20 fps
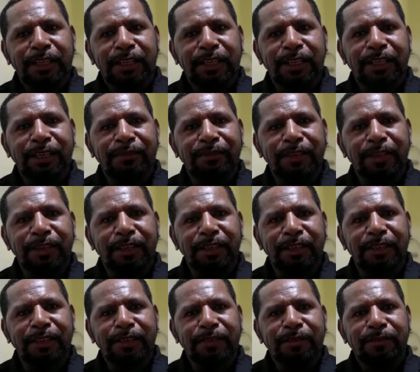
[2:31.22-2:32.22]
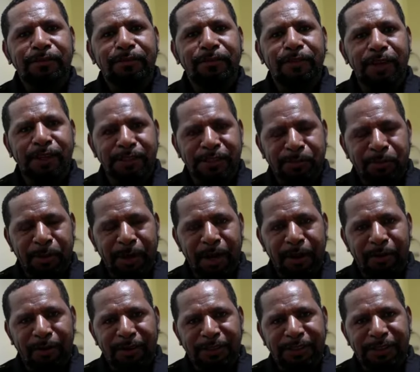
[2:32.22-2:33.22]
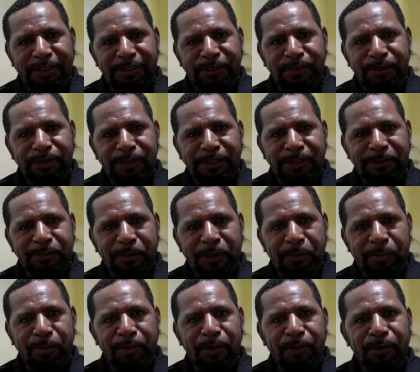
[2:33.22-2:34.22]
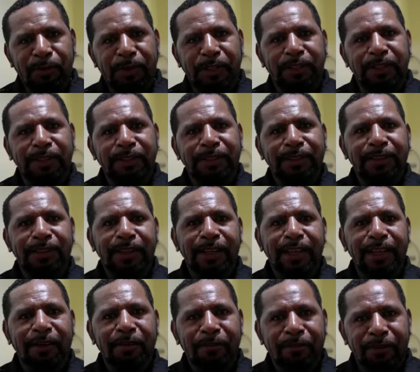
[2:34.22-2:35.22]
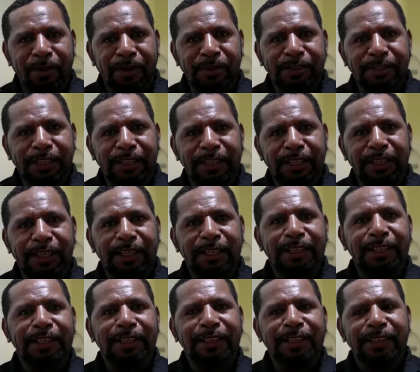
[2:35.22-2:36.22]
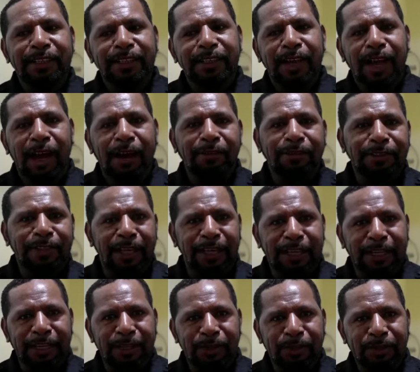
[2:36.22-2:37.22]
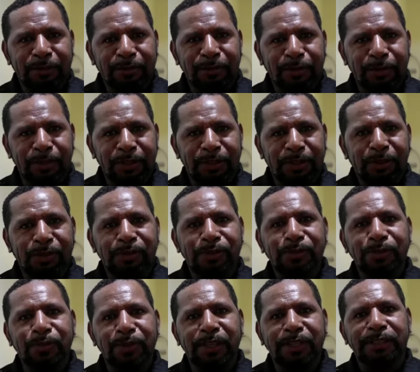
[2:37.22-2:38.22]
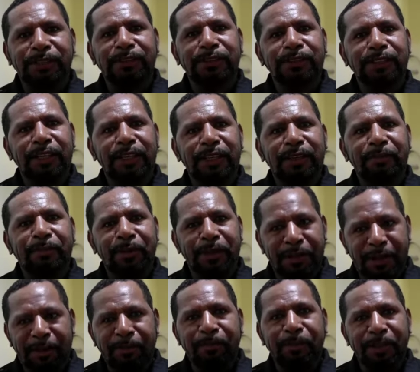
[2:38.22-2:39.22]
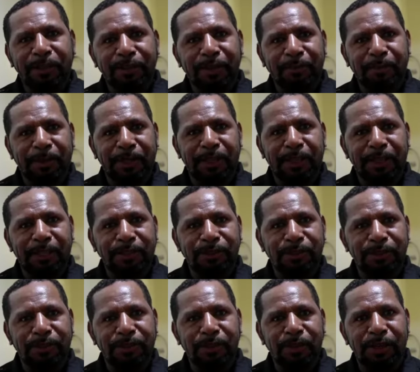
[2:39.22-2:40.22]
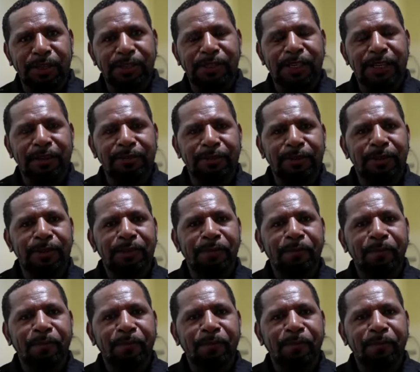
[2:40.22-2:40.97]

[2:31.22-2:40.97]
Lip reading: giving first priority to these people with first, and then after I can look for those who have been completed to college level.